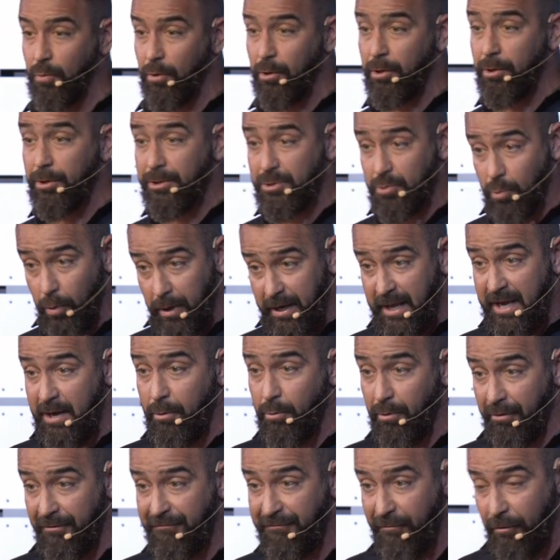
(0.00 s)
words, what he
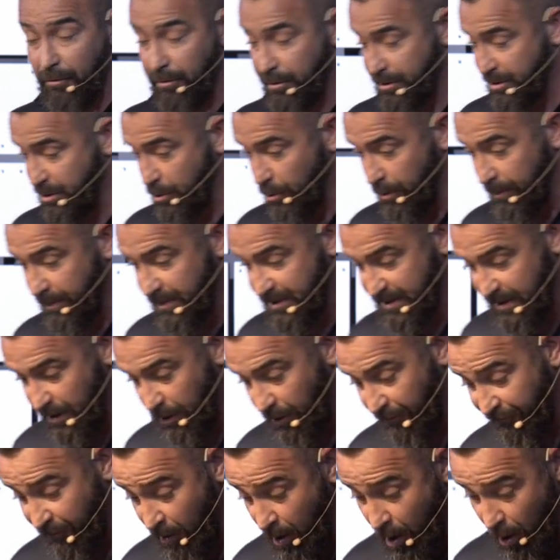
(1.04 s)
refers to
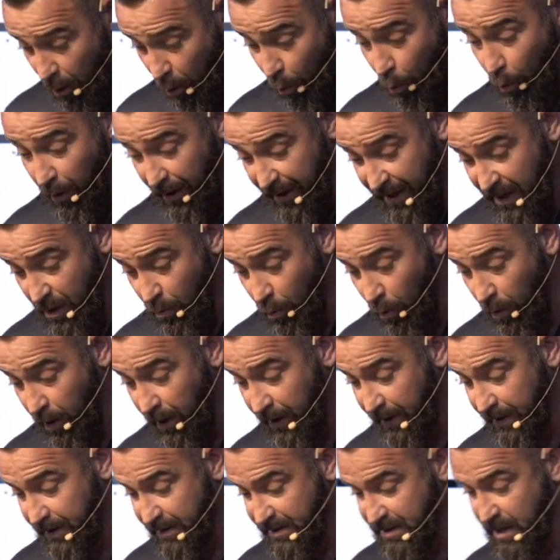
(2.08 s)
himself or what he
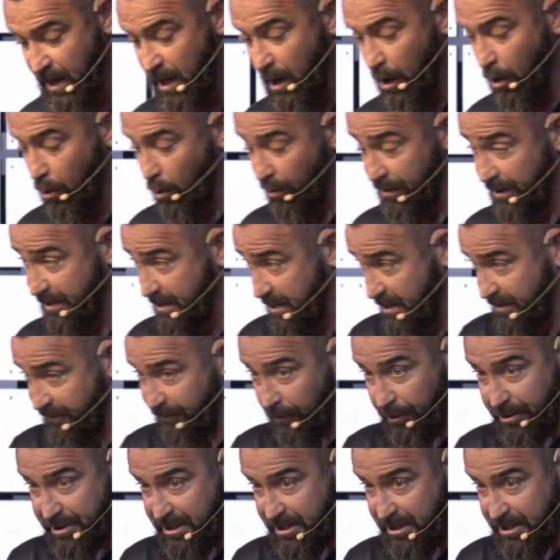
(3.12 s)
was? This is 1